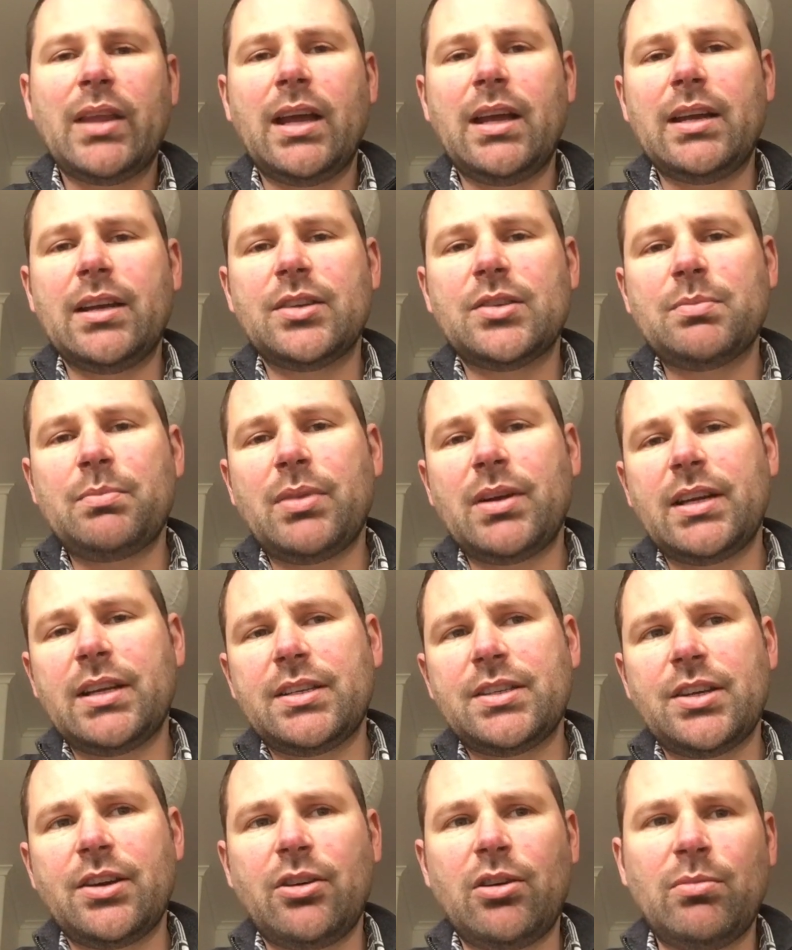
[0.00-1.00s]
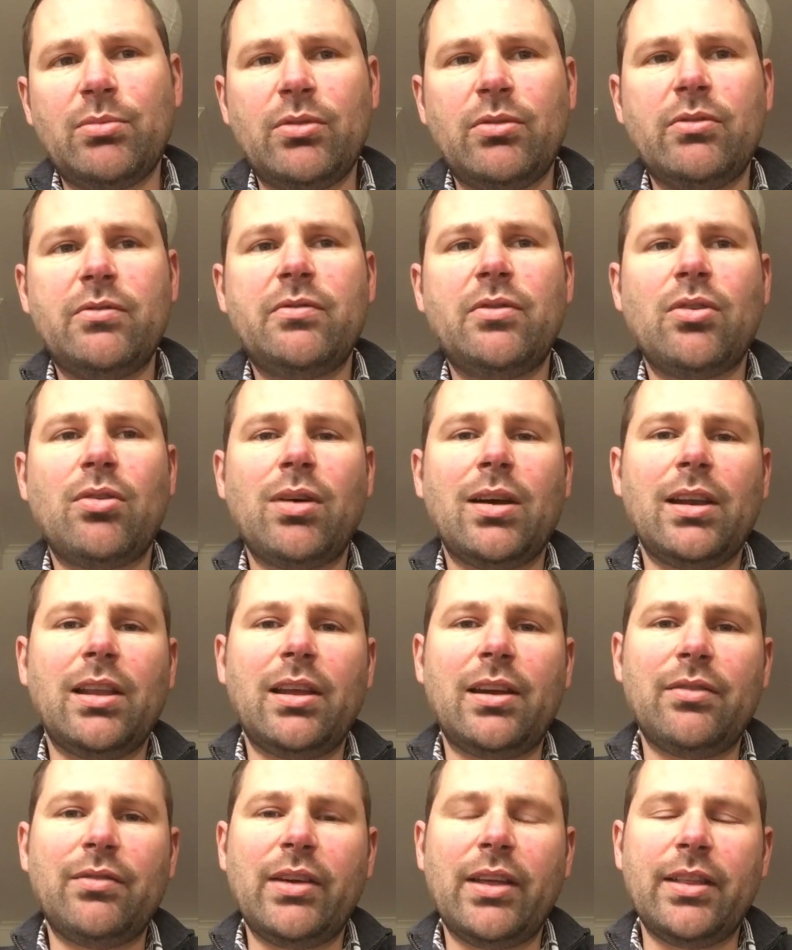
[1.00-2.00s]
and it's pretty terrible for quite a
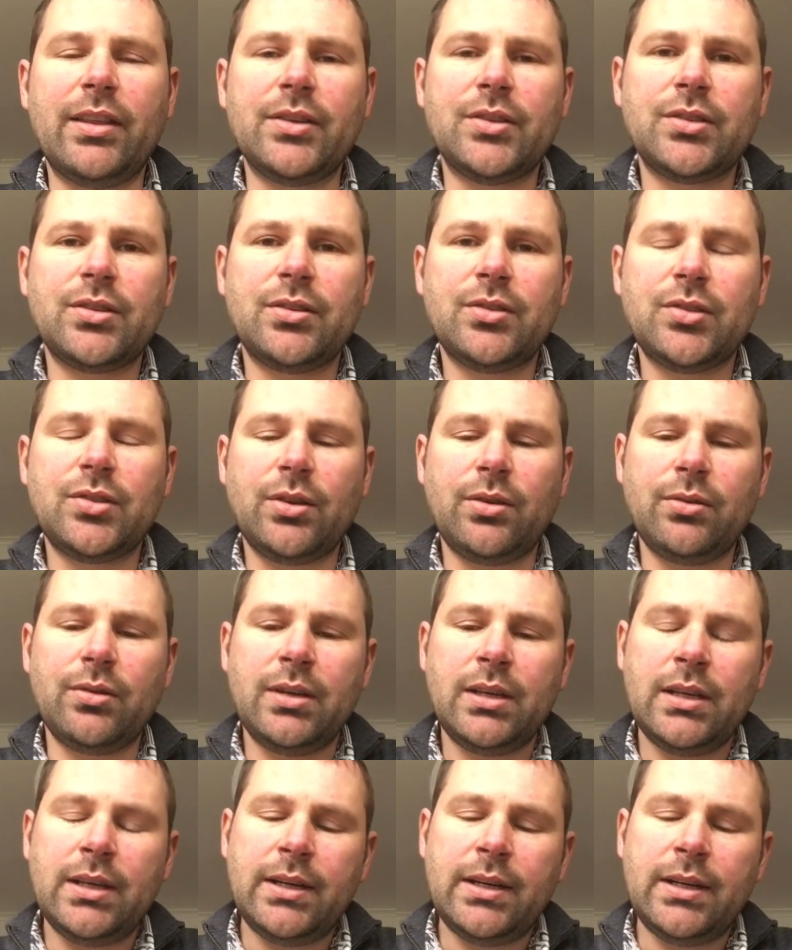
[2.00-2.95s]
lot of others. So